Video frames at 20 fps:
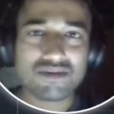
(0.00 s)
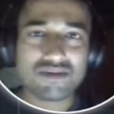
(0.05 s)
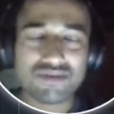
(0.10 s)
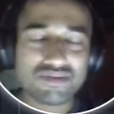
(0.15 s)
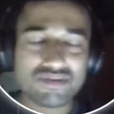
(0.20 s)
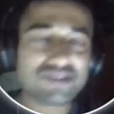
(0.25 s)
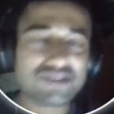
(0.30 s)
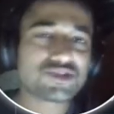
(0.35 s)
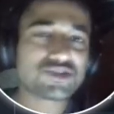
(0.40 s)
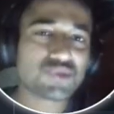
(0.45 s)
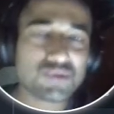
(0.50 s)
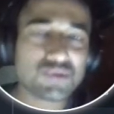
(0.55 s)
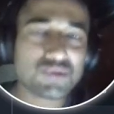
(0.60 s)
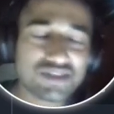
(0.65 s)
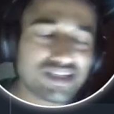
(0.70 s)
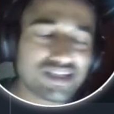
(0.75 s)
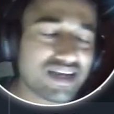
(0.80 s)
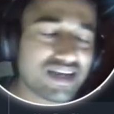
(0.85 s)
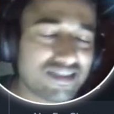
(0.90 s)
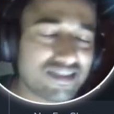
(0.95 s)
will soon
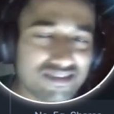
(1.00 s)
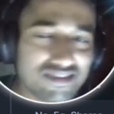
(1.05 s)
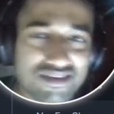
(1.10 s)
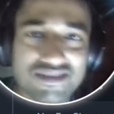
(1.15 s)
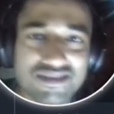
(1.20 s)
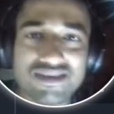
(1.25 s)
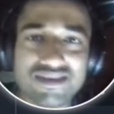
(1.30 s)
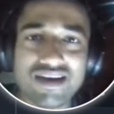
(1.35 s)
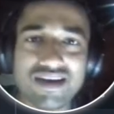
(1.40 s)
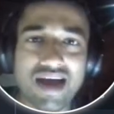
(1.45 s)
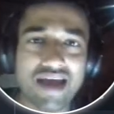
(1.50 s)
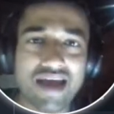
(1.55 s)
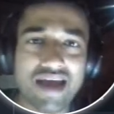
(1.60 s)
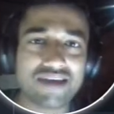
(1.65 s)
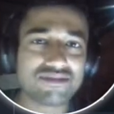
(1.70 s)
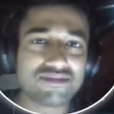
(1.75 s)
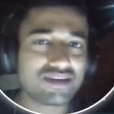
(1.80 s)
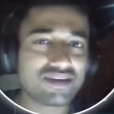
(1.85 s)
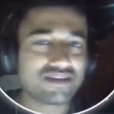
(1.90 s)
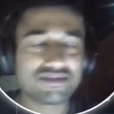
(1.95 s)
see another
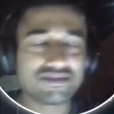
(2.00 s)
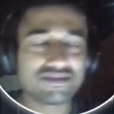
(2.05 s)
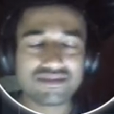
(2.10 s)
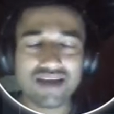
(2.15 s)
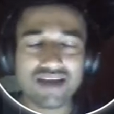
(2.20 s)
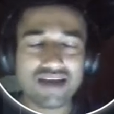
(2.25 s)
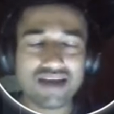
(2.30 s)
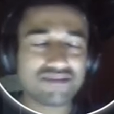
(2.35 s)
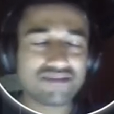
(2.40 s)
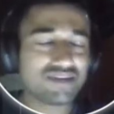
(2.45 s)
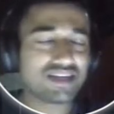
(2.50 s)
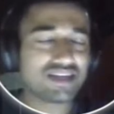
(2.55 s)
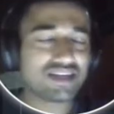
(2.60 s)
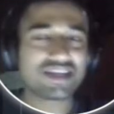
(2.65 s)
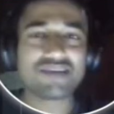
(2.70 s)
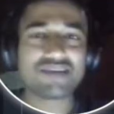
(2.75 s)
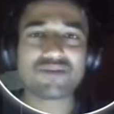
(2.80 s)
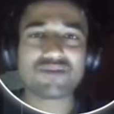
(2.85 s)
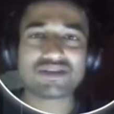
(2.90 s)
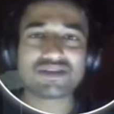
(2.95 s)
hike, and we'll
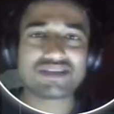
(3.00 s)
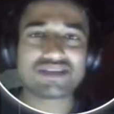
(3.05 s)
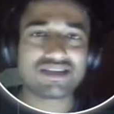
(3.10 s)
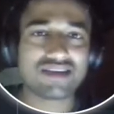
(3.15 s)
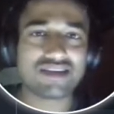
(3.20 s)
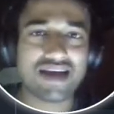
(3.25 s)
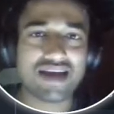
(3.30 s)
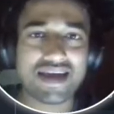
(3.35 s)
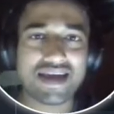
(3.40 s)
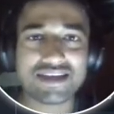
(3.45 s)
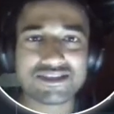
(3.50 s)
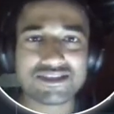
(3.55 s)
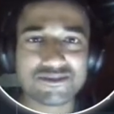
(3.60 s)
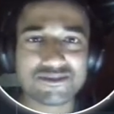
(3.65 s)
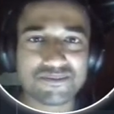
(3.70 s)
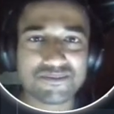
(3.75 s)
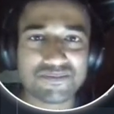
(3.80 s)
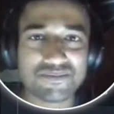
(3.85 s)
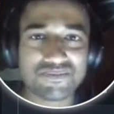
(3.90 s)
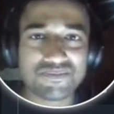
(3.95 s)
keep on seeing the hikes,
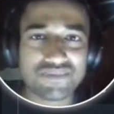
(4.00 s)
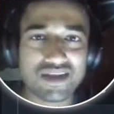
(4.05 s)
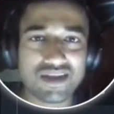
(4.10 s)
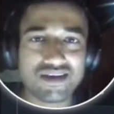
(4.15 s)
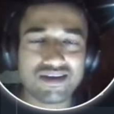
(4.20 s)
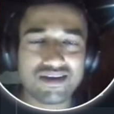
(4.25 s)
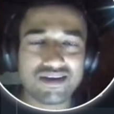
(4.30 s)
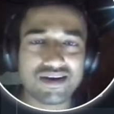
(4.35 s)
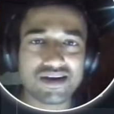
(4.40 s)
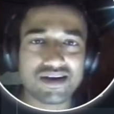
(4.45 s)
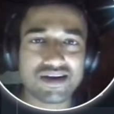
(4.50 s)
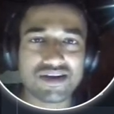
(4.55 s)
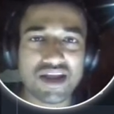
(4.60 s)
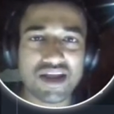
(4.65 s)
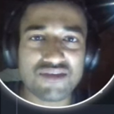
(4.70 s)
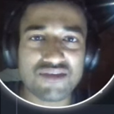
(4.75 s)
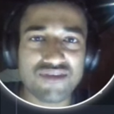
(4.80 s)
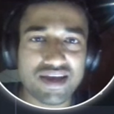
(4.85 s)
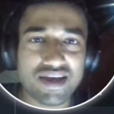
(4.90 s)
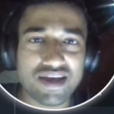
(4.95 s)

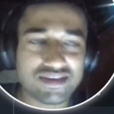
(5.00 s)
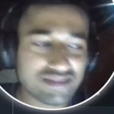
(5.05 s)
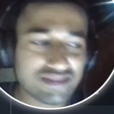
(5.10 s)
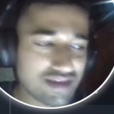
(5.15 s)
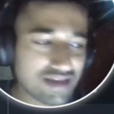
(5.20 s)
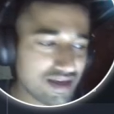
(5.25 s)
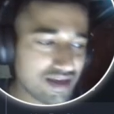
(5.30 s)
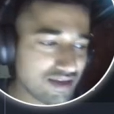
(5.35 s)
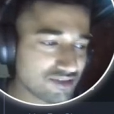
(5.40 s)
tariff hikes.